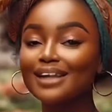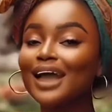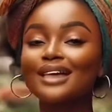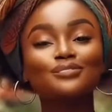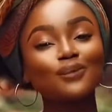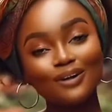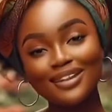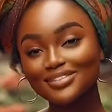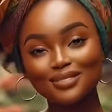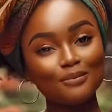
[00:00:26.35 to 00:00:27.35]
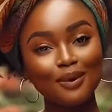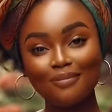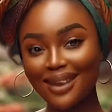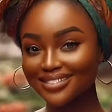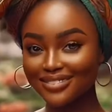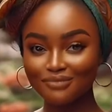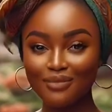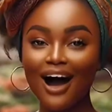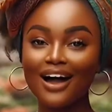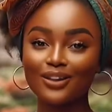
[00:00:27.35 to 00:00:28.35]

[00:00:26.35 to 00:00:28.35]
Then do not let this pepper pass you by.